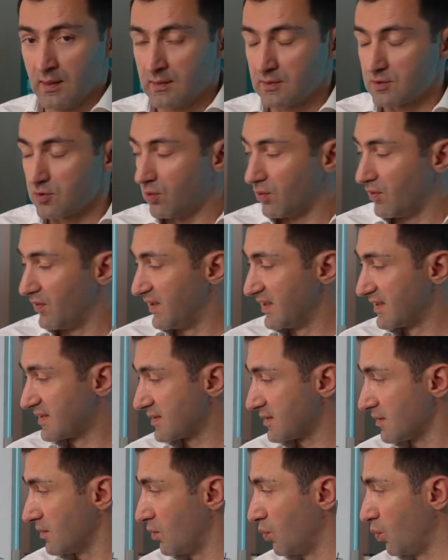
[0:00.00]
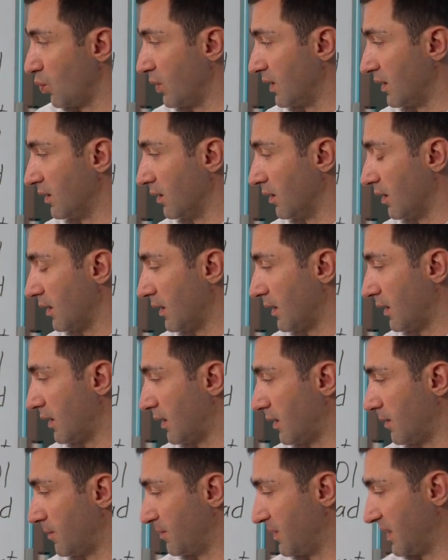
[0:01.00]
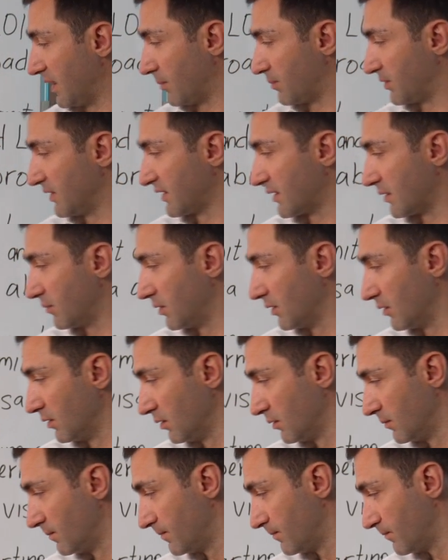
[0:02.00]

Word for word: So this will uh, be applicable